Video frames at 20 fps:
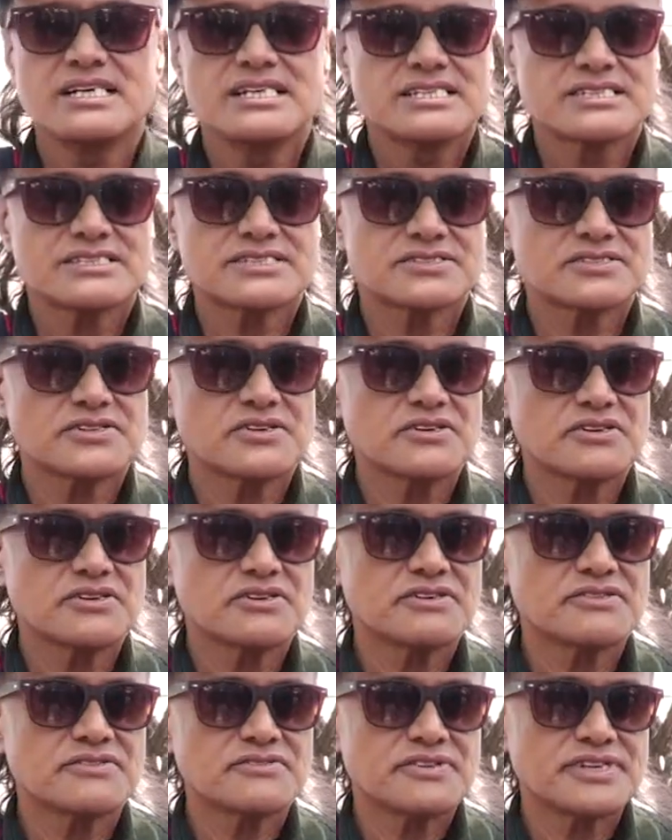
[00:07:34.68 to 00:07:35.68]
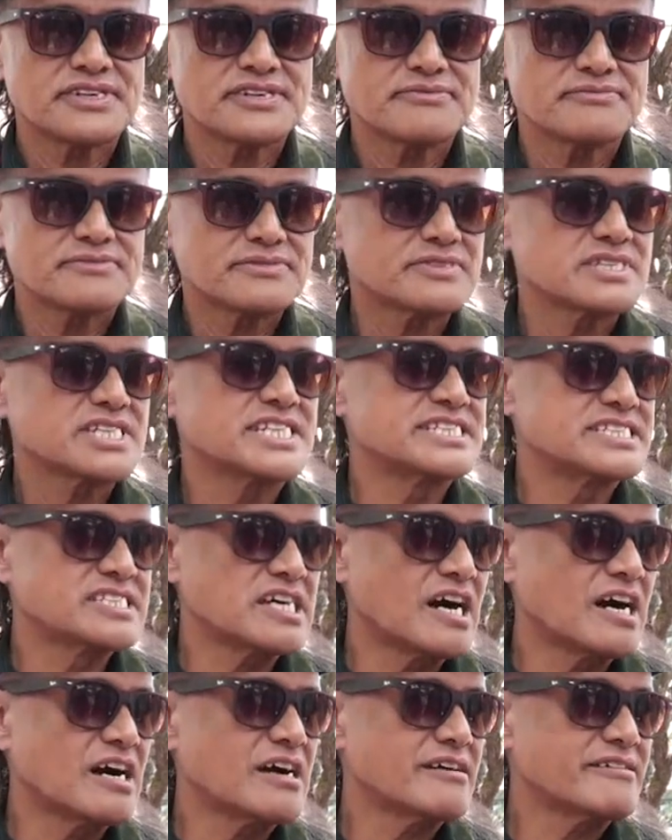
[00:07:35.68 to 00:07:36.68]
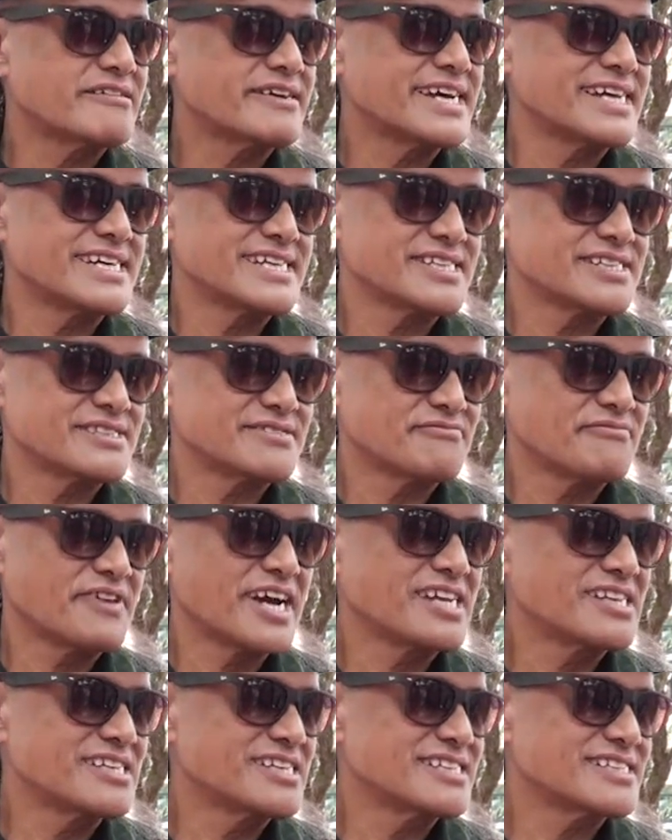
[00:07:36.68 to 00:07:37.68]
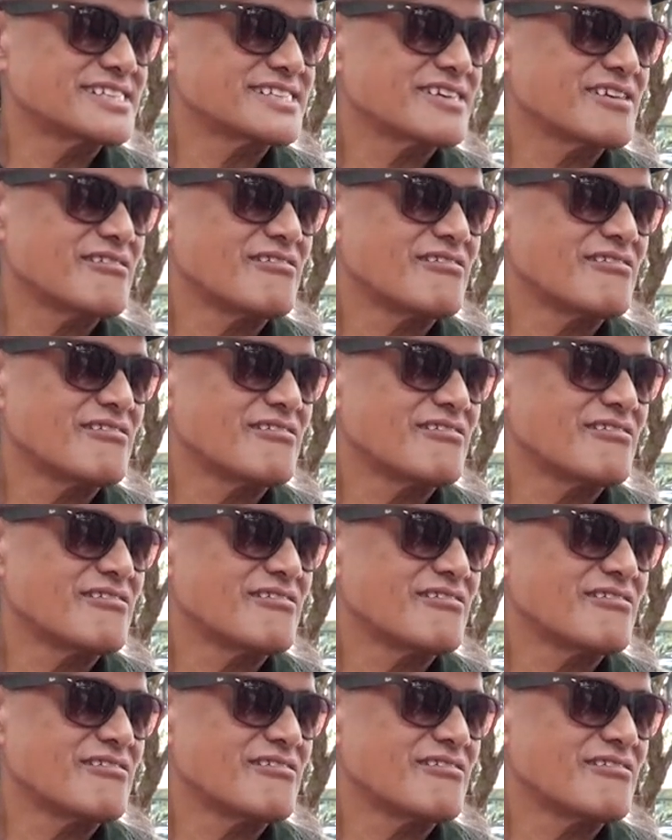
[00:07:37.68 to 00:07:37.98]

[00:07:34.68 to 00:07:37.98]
So guitar and violin,